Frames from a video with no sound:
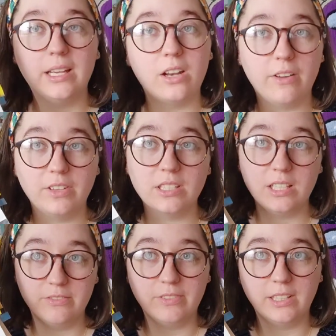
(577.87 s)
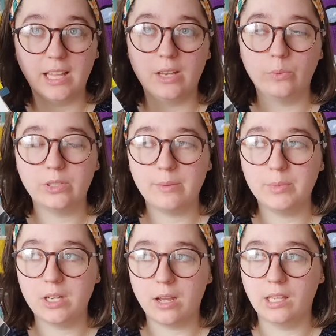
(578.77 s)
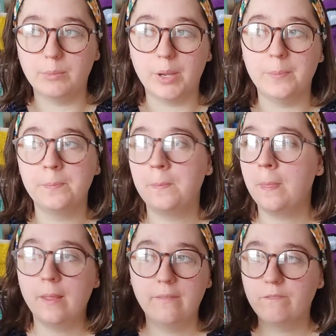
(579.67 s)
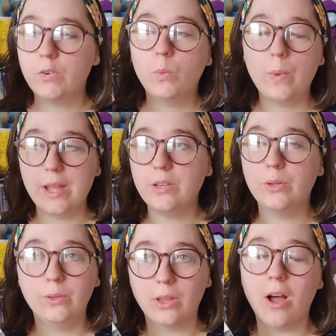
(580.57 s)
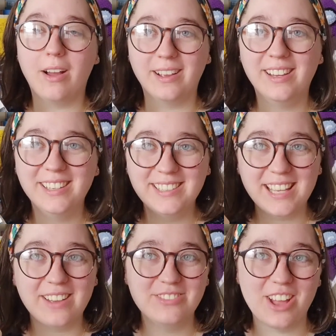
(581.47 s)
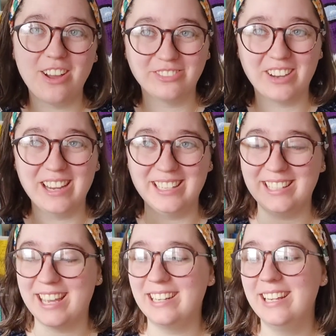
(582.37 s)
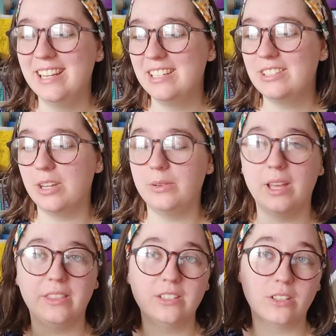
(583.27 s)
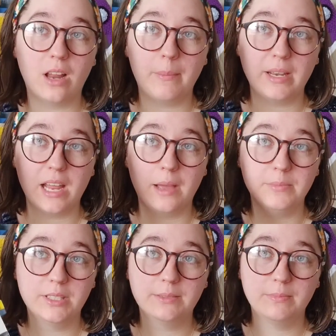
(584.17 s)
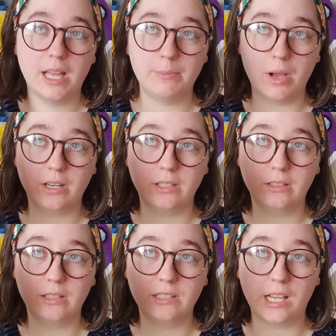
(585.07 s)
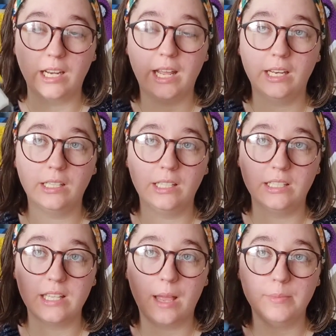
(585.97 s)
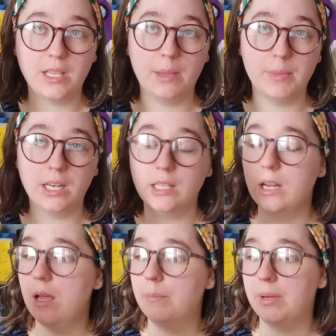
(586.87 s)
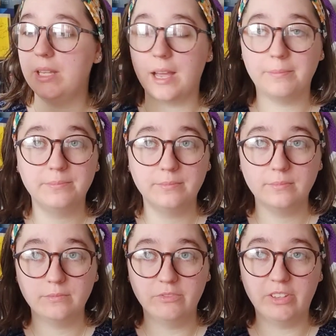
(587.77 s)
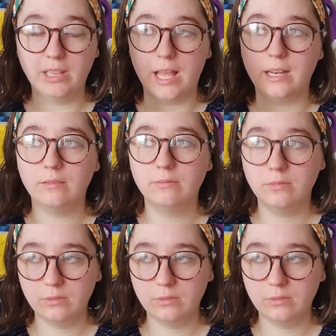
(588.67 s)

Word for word: And obviously Villette, which I've been talking about for way too long to have not read it yet. So yeah, these are not my tabs. I bought it secondhand and these tabs came in it. But yeah, Villette.